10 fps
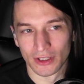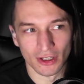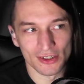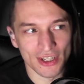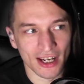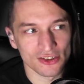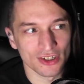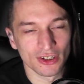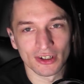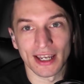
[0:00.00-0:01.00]
The cooks
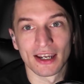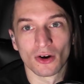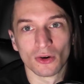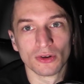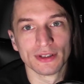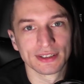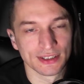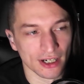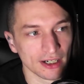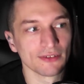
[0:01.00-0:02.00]
actually cook a whole
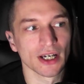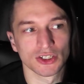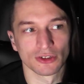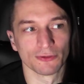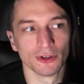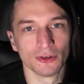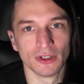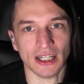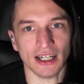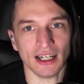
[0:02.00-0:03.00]
ton of extra
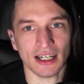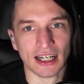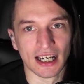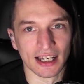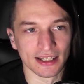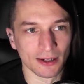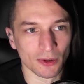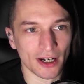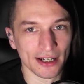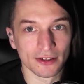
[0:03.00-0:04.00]
food, and they
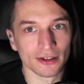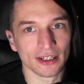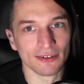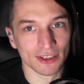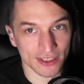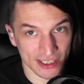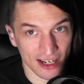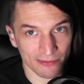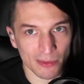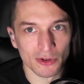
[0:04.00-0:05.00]
will either give it to
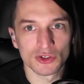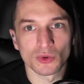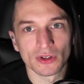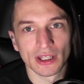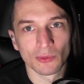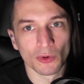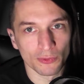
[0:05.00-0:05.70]
staff members, or they will